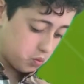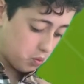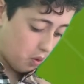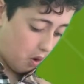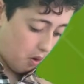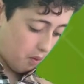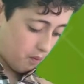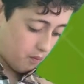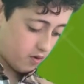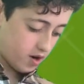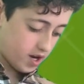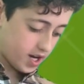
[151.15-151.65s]

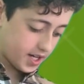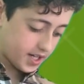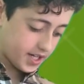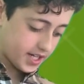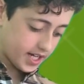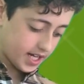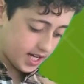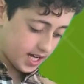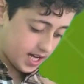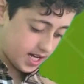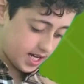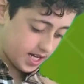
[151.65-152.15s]
one red
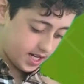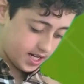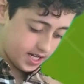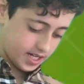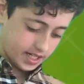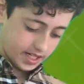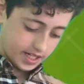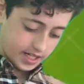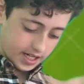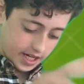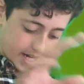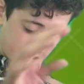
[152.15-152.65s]
card.
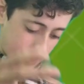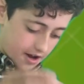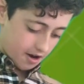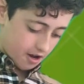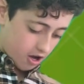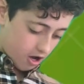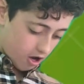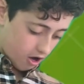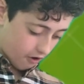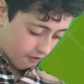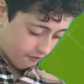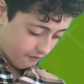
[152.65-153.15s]
Get
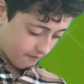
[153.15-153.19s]
off,